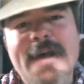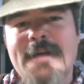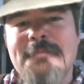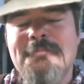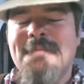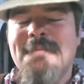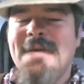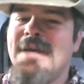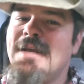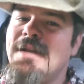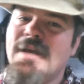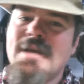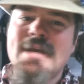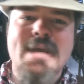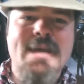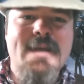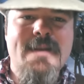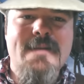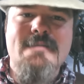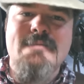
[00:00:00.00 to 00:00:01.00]
Man, I
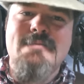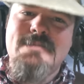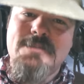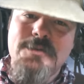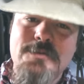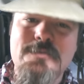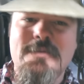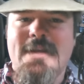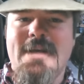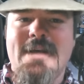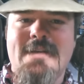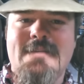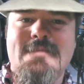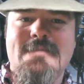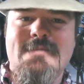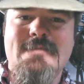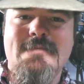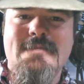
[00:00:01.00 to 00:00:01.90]
can't do that.